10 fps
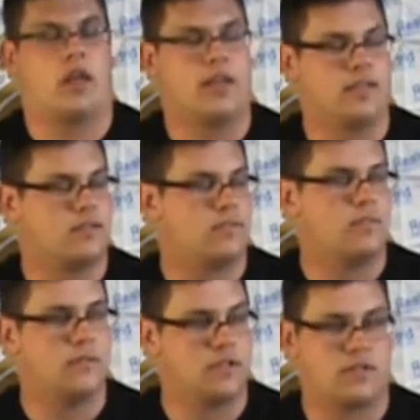it's
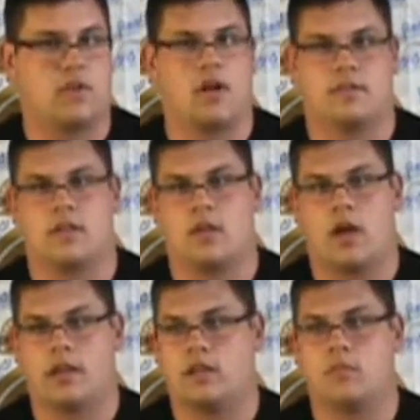disgusting.
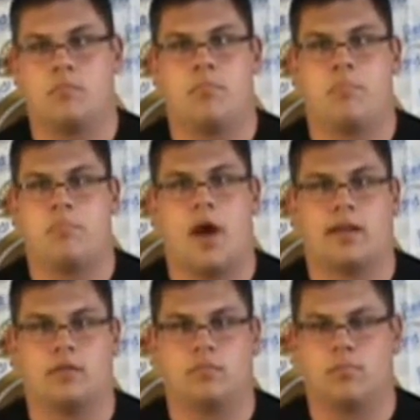I could
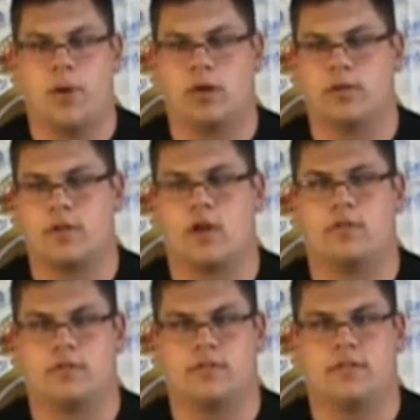barely
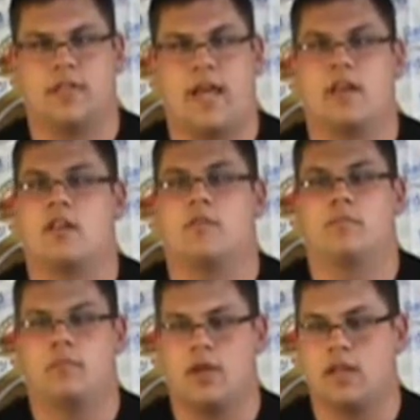understand
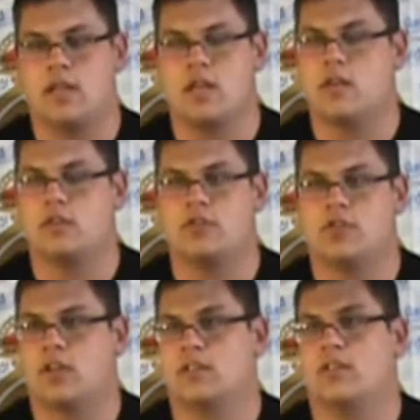him, and he's
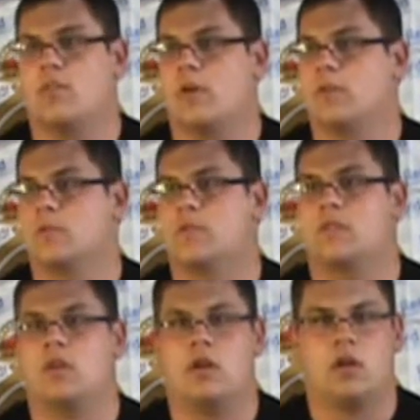just the
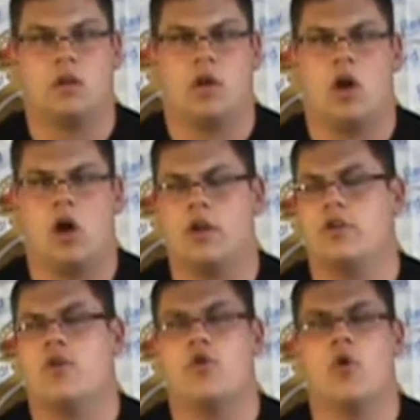most
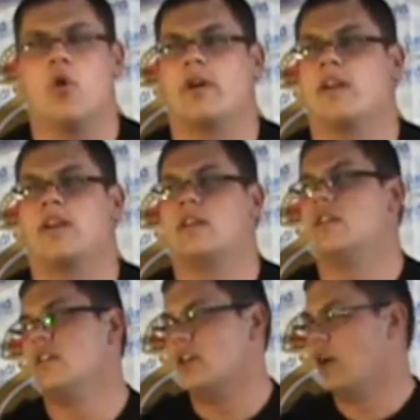annoying
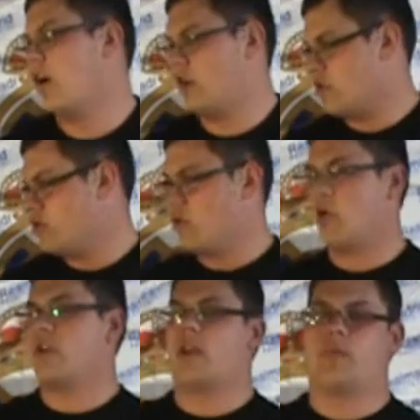
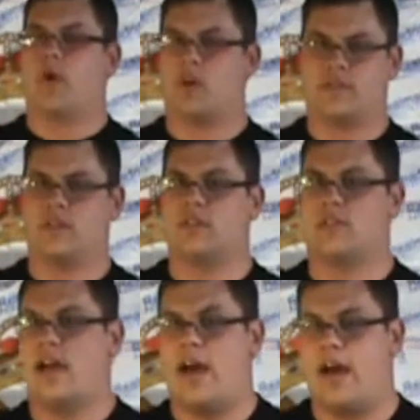person
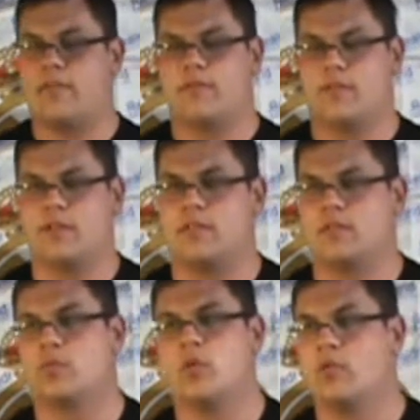to have in
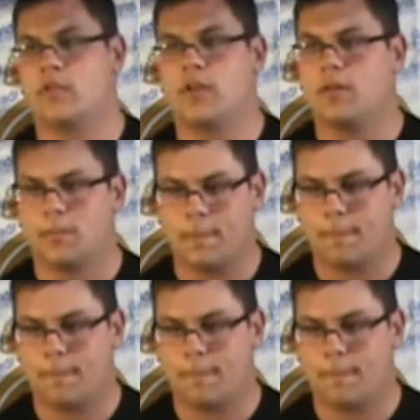this movie.